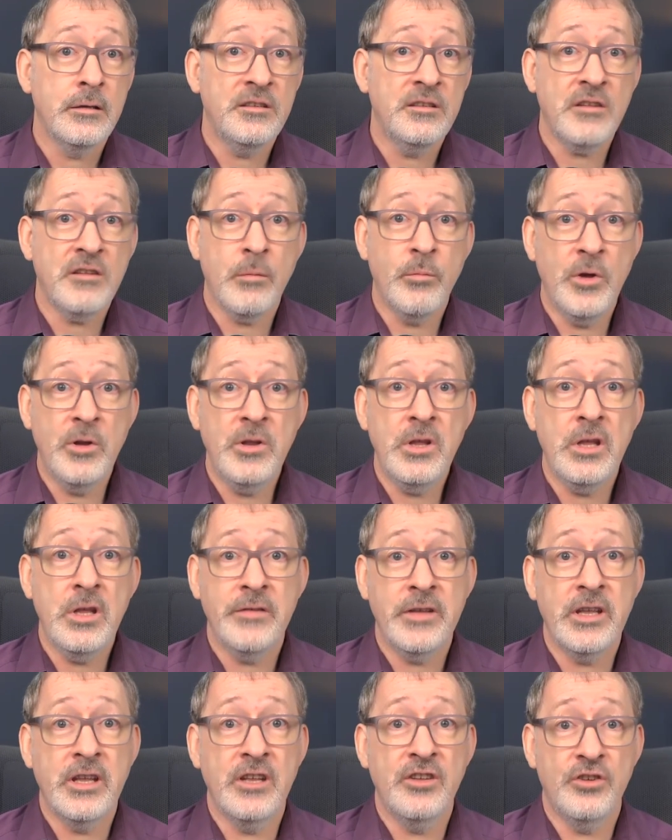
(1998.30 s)
So I'm only
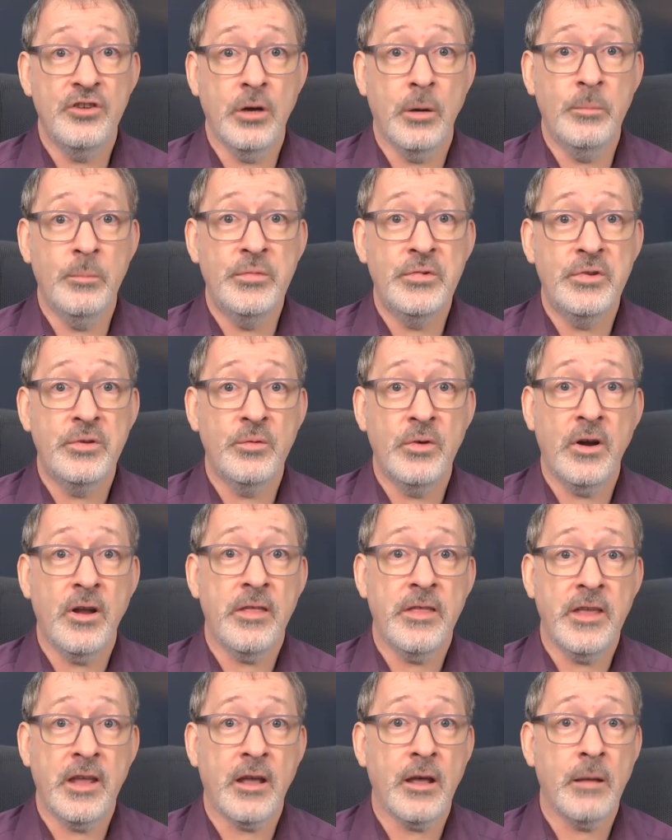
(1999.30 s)
giving it jobs where I
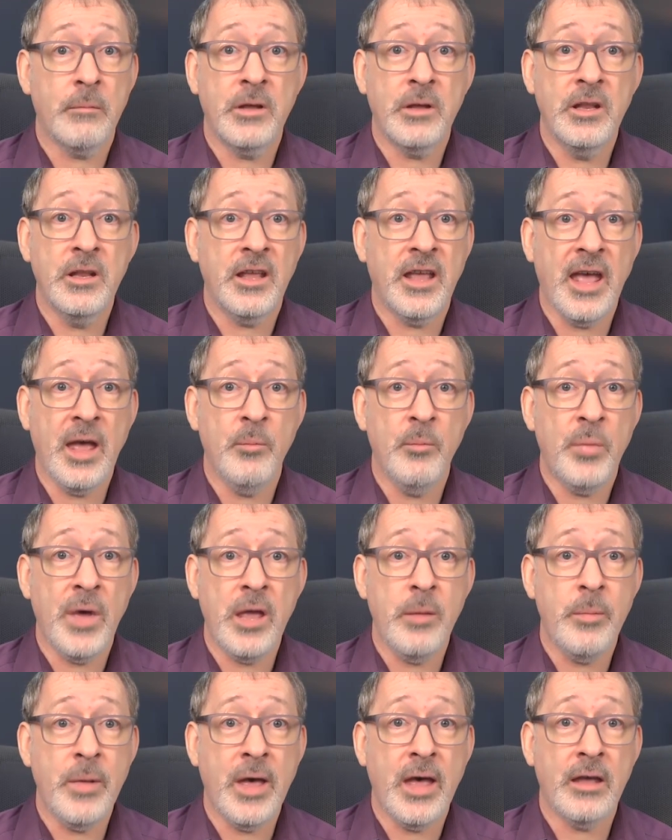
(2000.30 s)
think I'm going to get
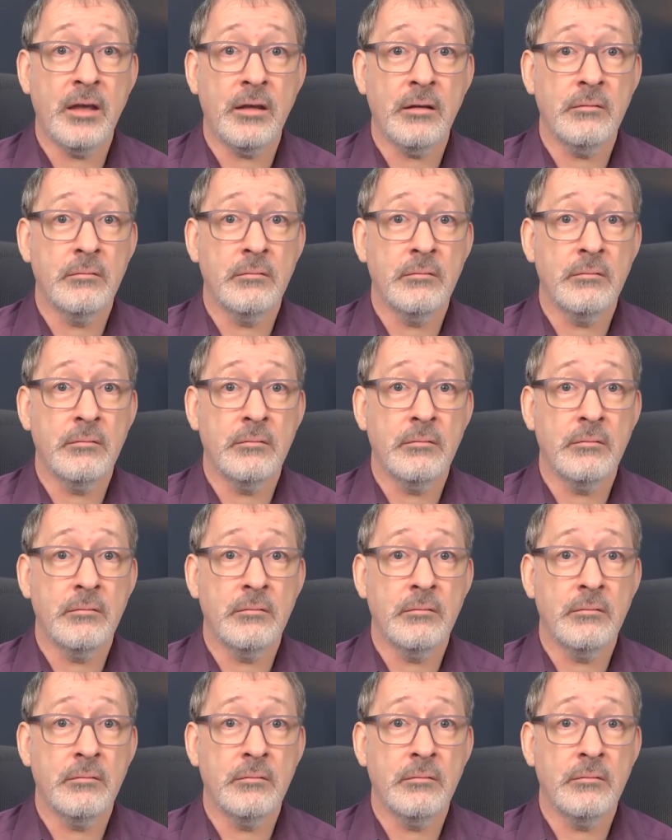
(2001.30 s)
payback.